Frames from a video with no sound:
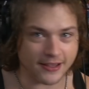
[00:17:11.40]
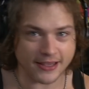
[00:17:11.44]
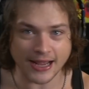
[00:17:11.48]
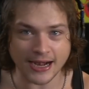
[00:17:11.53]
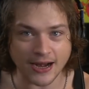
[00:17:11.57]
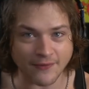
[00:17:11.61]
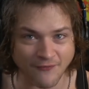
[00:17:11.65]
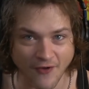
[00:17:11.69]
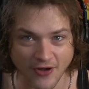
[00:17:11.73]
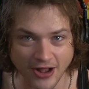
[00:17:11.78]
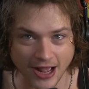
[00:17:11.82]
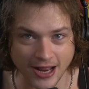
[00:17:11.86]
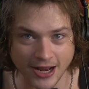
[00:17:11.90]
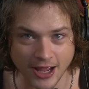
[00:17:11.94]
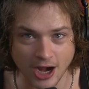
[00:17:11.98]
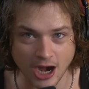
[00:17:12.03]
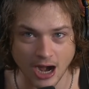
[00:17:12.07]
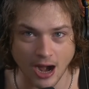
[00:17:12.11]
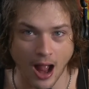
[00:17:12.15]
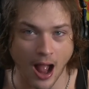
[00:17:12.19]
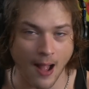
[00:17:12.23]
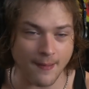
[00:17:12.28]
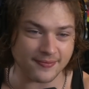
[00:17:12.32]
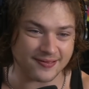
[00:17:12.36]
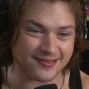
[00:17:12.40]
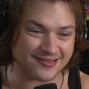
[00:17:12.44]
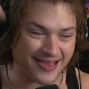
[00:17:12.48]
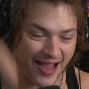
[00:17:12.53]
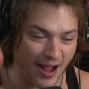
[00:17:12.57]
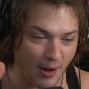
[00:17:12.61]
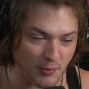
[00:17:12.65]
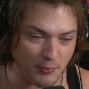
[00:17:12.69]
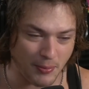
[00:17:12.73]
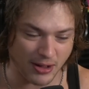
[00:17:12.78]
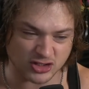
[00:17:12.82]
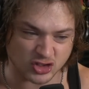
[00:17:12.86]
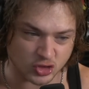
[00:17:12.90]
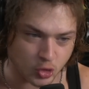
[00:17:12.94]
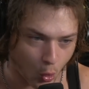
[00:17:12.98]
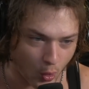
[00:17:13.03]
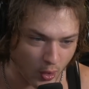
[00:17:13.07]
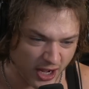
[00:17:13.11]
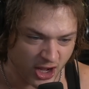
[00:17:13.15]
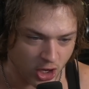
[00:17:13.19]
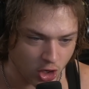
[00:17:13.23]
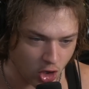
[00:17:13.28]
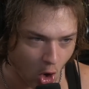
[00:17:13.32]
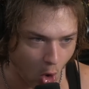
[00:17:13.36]
Get the fuck out of here. I'm staying with my
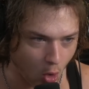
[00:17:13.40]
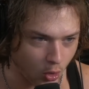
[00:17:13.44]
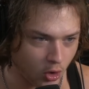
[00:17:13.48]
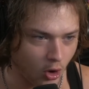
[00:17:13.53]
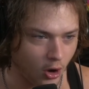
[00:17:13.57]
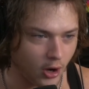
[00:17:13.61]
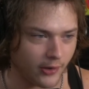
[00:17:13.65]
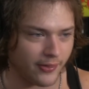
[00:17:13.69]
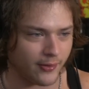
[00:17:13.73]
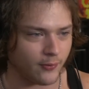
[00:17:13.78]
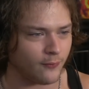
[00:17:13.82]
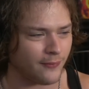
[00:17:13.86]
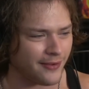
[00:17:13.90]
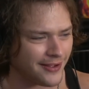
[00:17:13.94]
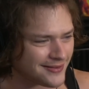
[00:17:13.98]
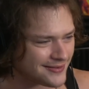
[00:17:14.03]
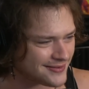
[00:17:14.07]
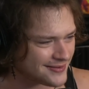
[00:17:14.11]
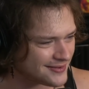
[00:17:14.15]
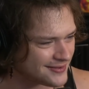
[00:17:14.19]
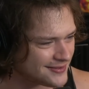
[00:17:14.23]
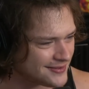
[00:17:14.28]
twenty year old car. Like, what?